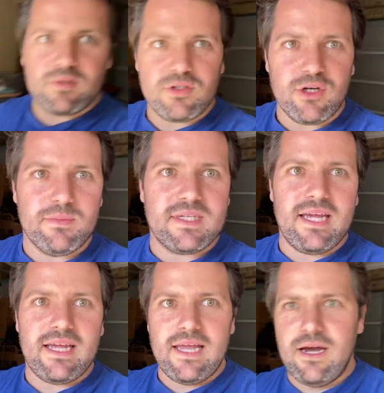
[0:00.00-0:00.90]
jobs
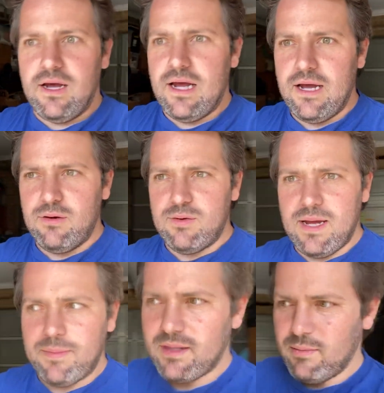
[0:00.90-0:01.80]
getting held
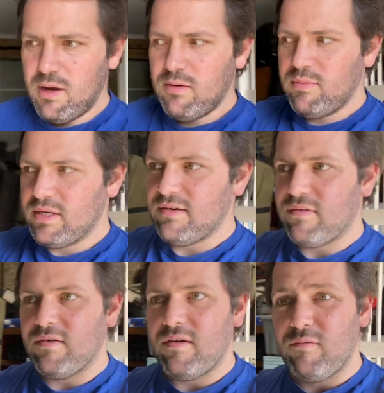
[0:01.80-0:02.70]
up at the moment by
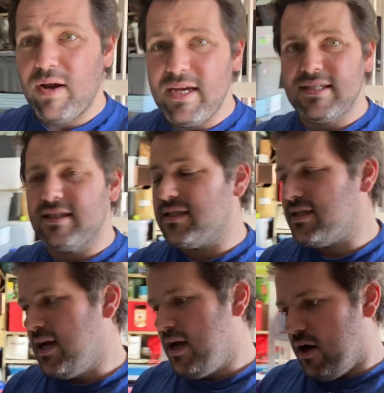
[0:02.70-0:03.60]
different reasons.
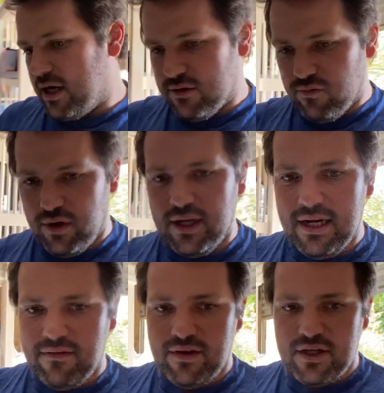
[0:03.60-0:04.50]
I really
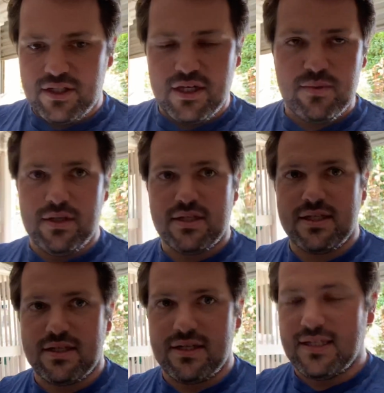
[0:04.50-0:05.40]
need to finish those wheels
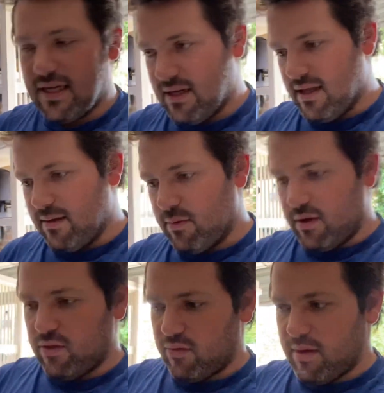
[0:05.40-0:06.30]
because I started them
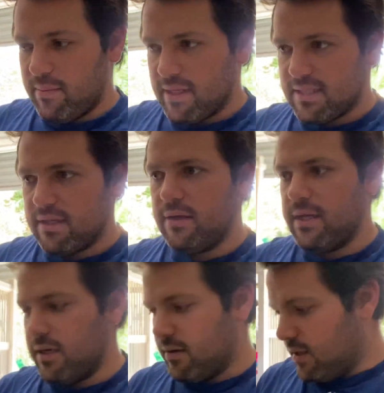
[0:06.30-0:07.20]
like 3 months ago
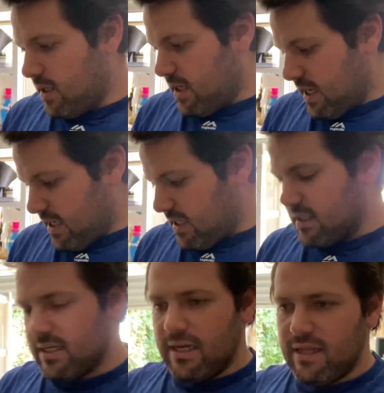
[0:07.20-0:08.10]
now, and
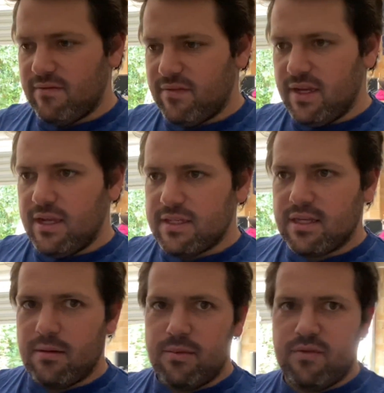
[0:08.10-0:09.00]
that video is
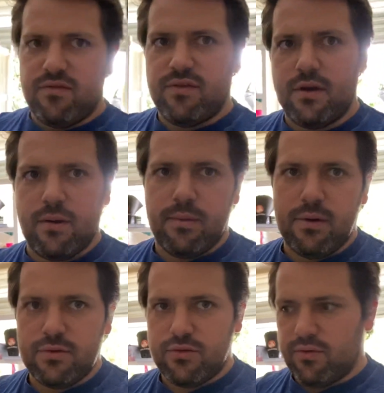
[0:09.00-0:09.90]
going to be very
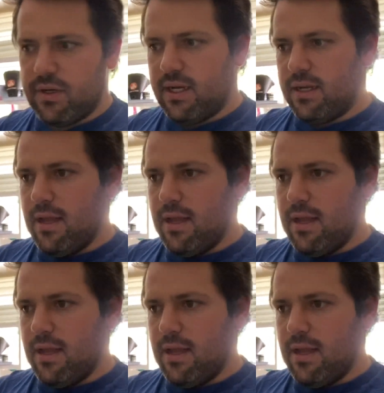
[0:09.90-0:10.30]
well drawn out.